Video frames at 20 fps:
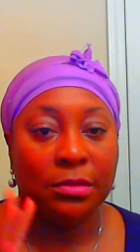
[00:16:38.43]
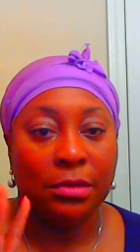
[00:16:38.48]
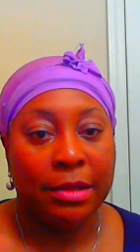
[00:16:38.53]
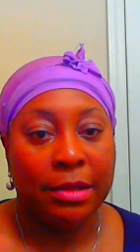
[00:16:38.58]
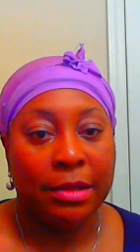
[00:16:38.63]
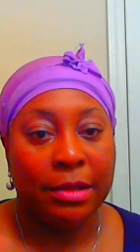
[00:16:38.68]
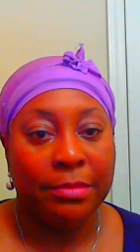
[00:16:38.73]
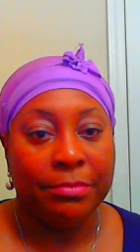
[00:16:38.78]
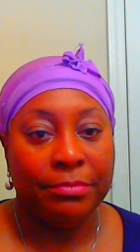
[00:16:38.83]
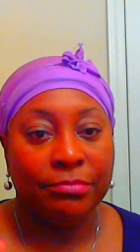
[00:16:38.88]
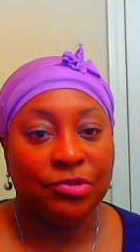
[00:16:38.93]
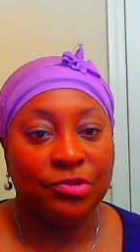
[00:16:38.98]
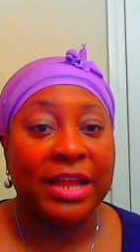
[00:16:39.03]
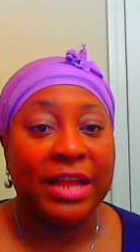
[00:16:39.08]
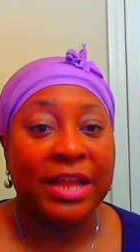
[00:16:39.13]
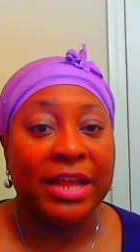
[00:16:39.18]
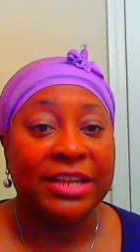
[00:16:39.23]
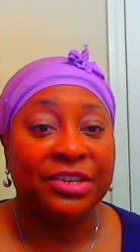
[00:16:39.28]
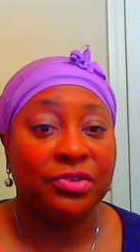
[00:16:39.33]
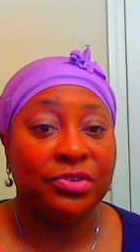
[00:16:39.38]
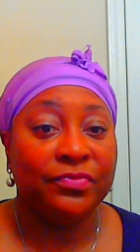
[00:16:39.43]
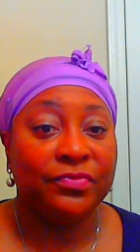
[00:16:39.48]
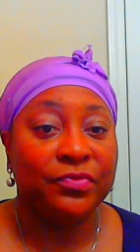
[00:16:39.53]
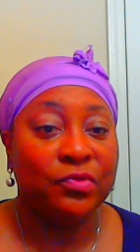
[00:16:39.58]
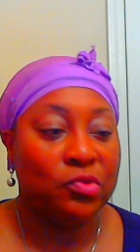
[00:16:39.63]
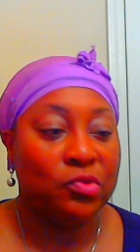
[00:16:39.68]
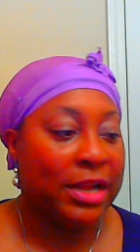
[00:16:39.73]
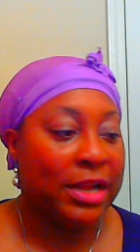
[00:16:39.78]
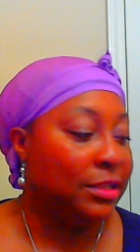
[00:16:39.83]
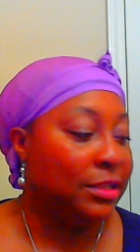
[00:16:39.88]
I'm trying to
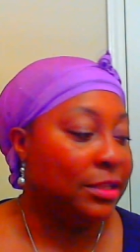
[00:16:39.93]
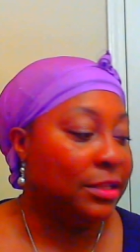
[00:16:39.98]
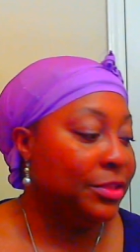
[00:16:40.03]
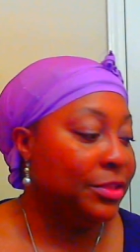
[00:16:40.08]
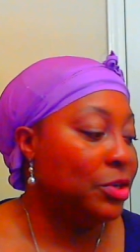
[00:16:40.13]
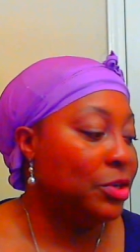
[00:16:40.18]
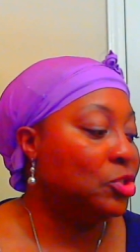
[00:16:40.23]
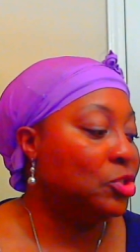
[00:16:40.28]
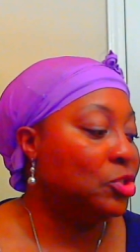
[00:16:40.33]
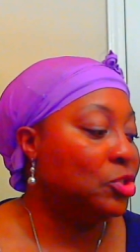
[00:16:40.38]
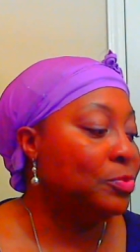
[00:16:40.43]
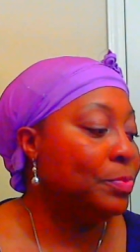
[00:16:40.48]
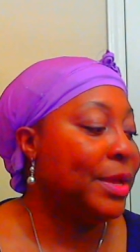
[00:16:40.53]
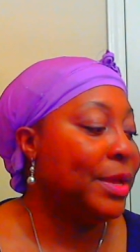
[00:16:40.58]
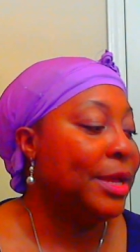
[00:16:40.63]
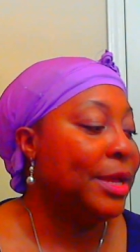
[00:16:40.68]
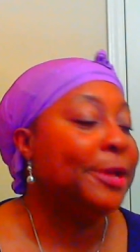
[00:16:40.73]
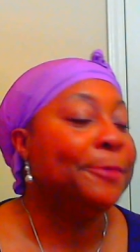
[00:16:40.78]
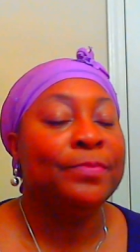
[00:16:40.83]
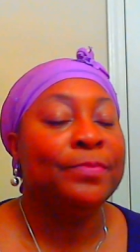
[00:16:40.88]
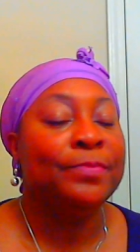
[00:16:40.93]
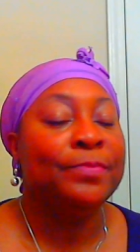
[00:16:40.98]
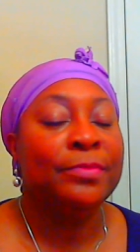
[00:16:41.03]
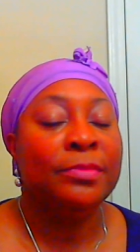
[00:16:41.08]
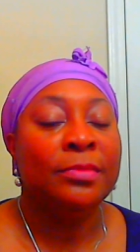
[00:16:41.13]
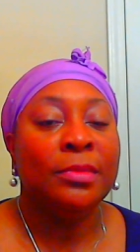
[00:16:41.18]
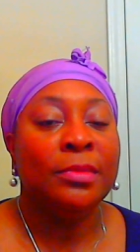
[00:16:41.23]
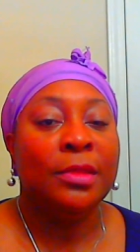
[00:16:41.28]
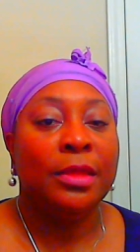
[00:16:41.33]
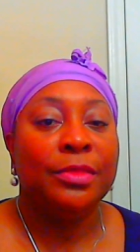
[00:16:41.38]
avoid all of those. But
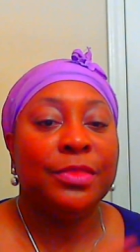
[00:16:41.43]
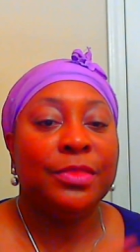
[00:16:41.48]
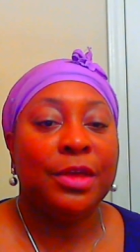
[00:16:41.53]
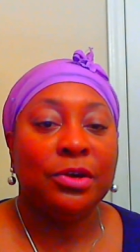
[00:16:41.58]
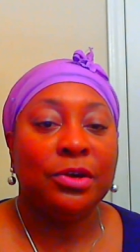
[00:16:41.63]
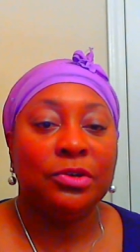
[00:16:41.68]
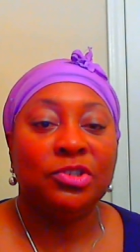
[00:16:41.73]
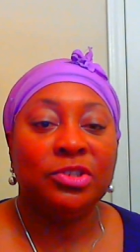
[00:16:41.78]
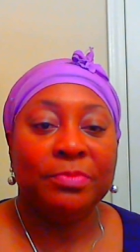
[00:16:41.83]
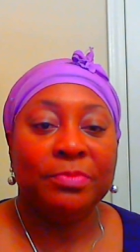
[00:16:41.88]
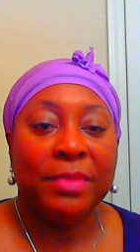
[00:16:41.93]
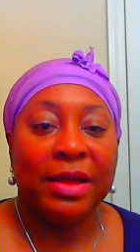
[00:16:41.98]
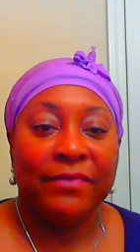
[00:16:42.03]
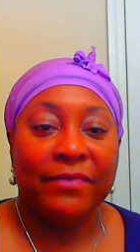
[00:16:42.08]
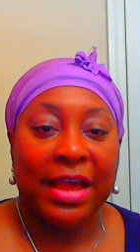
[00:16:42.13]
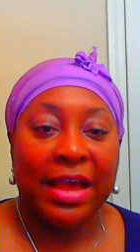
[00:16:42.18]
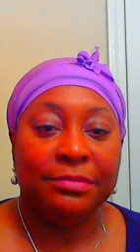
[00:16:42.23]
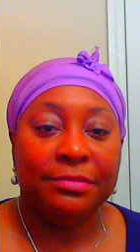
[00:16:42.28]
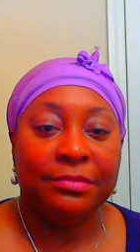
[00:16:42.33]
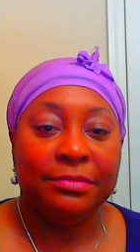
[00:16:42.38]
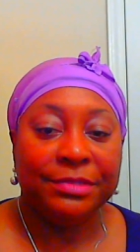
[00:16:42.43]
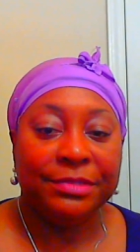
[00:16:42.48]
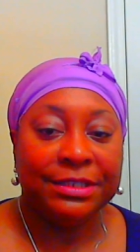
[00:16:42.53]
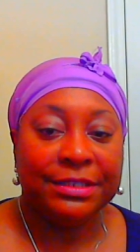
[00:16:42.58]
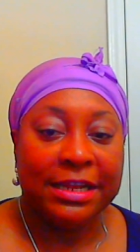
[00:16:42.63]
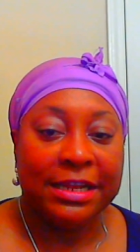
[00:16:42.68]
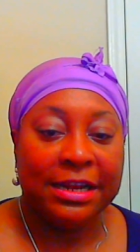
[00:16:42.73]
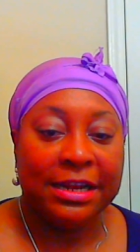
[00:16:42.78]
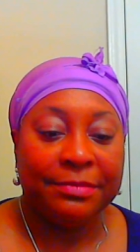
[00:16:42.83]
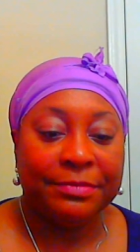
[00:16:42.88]
those are my vitamins
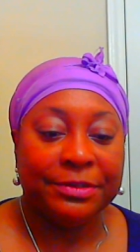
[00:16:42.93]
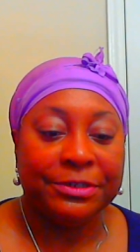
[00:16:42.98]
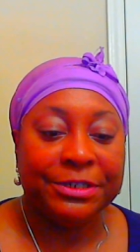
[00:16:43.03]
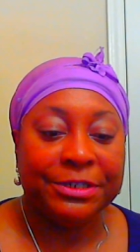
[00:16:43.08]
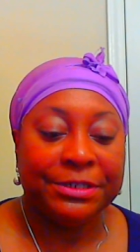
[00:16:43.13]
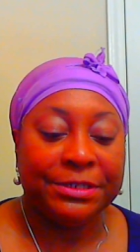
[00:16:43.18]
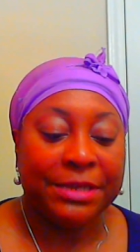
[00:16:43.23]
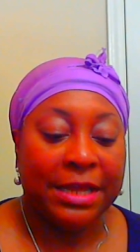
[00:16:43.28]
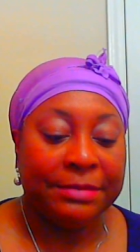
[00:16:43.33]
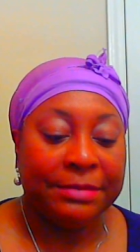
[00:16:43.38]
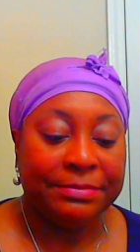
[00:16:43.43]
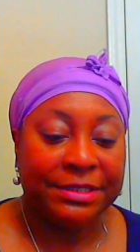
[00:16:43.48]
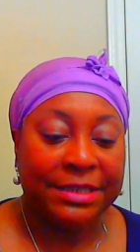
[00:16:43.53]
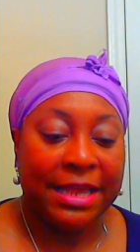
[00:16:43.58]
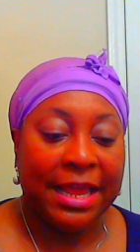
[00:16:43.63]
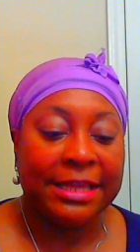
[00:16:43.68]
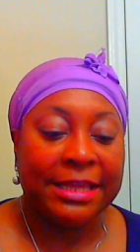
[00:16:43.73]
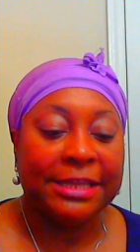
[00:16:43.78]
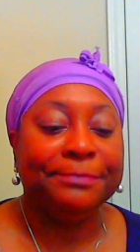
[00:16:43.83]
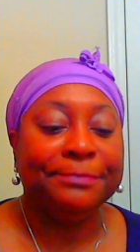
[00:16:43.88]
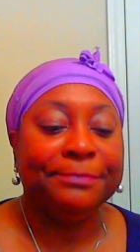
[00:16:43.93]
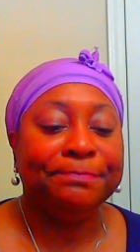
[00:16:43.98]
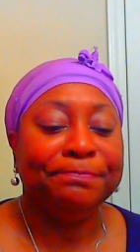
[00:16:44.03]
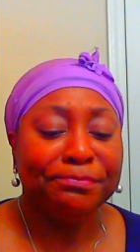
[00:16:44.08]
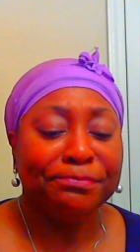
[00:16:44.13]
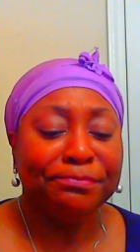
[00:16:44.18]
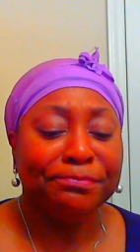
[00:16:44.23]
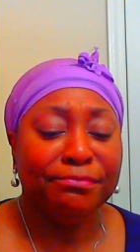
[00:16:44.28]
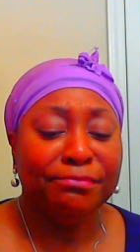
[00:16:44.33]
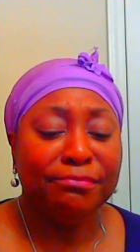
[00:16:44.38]
that I'm
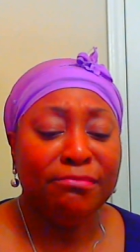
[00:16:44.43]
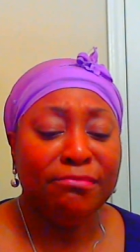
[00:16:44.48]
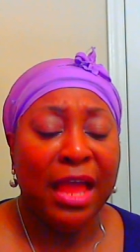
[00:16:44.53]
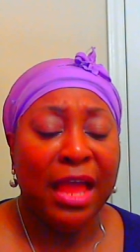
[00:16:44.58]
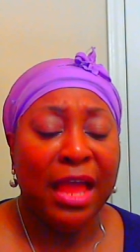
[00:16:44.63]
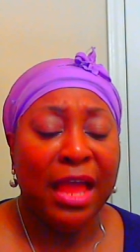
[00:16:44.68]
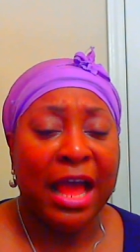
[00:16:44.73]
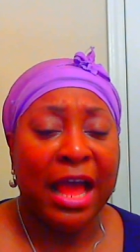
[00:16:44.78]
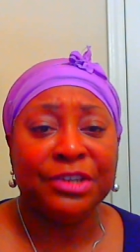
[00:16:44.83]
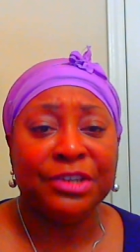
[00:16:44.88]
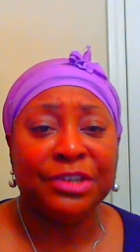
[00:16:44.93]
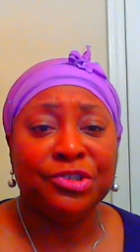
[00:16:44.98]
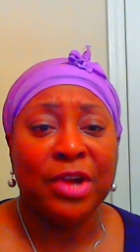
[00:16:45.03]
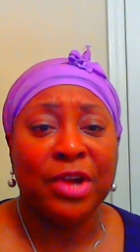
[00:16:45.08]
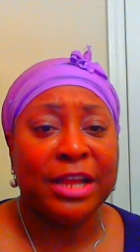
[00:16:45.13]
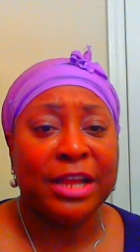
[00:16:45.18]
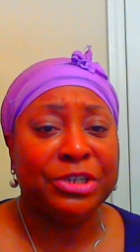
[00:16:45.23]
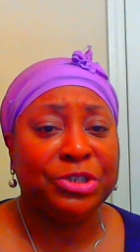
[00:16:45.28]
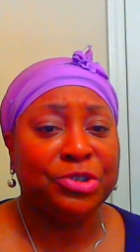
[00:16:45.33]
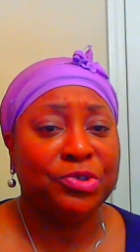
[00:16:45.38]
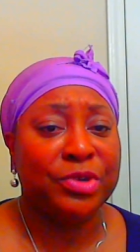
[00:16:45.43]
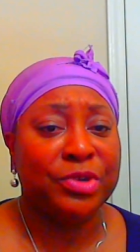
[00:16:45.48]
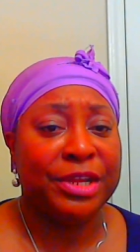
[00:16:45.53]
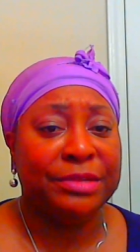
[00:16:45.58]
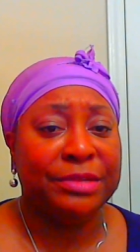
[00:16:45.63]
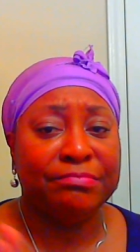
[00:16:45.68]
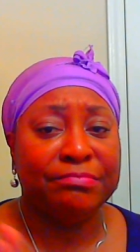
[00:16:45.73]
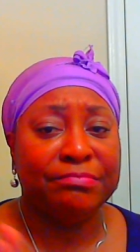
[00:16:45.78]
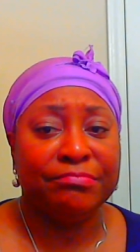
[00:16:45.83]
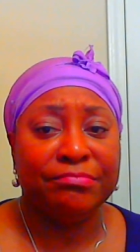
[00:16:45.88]
taking. I try to
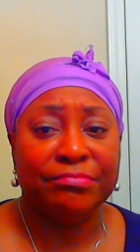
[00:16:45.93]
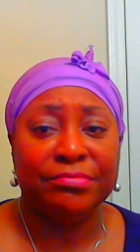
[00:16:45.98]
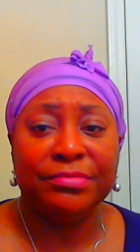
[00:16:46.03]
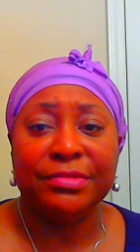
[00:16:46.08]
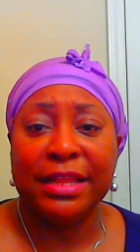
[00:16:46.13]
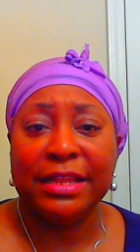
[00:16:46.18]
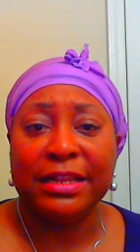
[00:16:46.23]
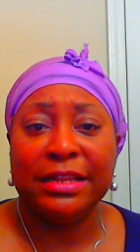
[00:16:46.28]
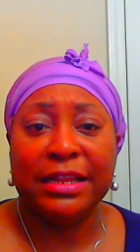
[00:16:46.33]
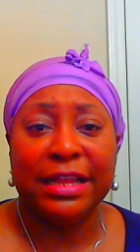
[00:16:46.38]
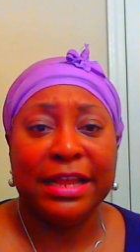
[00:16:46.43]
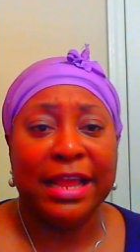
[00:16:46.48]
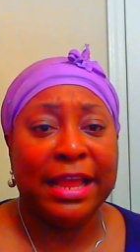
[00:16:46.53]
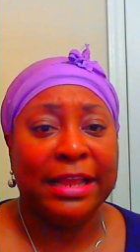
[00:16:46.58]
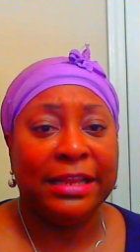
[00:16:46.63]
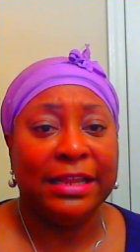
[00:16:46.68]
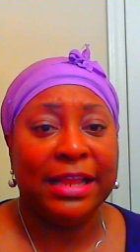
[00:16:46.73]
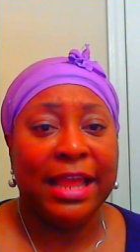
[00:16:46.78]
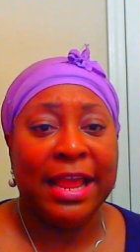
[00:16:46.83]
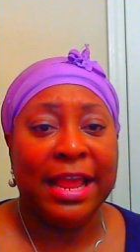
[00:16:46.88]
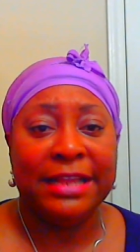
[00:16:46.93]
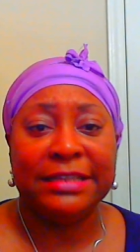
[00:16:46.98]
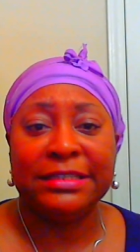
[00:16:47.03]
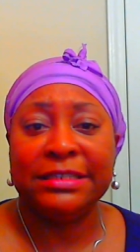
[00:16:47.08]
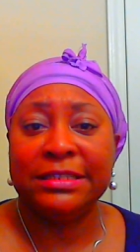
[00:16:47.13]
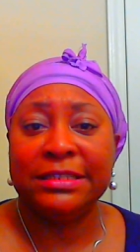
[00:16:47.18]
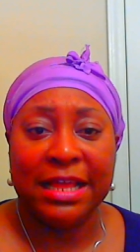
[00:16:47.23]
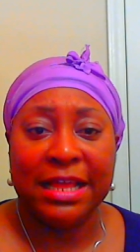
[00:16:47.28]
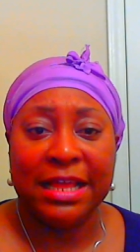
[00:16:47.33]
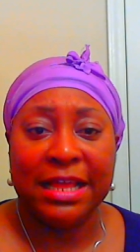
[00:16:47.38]
drink 8
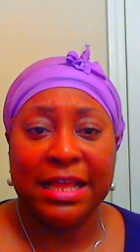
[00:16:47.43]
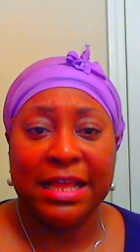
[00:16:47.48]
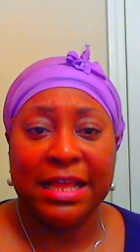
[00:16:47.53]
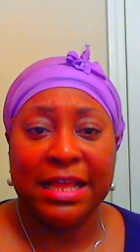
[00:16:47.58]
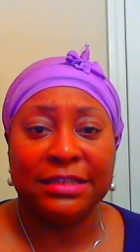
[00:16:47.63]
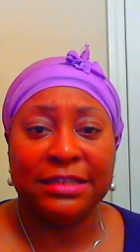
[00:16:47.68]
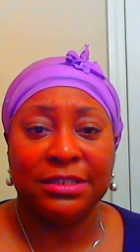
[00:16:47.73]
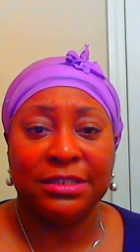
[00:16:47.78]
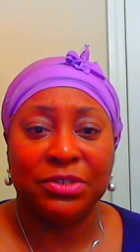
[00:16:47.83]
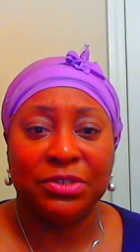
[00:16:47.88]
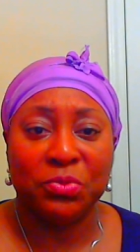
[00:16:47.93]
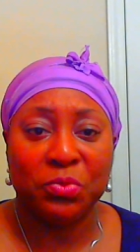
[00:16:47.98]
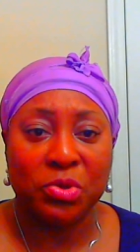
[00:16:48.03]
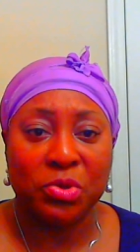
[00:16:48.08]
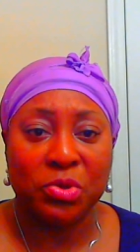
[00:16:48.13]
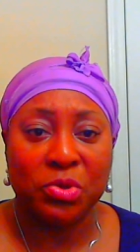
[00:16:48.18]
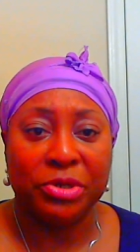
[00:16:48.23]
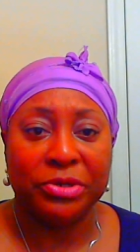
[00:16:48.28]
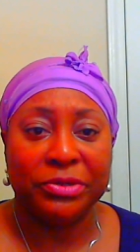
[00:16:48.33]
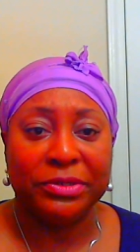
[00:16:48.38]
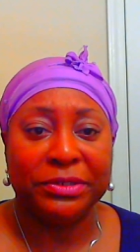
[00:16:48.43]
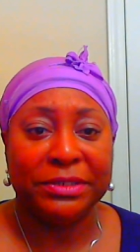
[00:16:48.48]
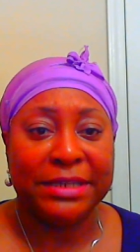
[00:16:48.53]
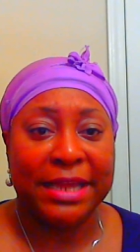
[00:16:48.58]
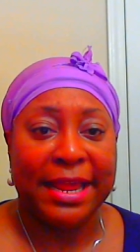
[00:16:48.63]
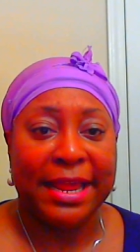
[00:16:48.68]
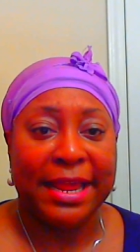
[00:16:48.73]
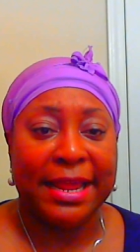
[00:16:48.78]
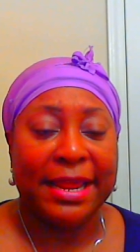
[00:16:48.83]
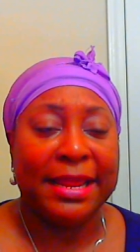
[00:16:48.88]
to 10 glasses of water a
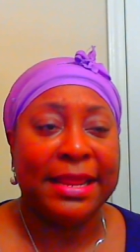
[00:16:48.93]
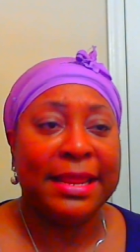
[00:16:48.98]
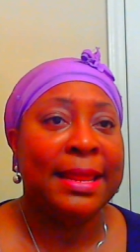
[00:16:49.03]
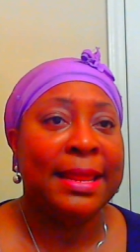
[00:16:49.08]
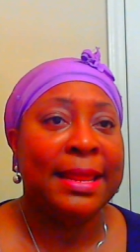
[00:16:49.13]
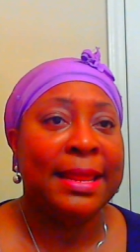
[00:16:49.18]
day.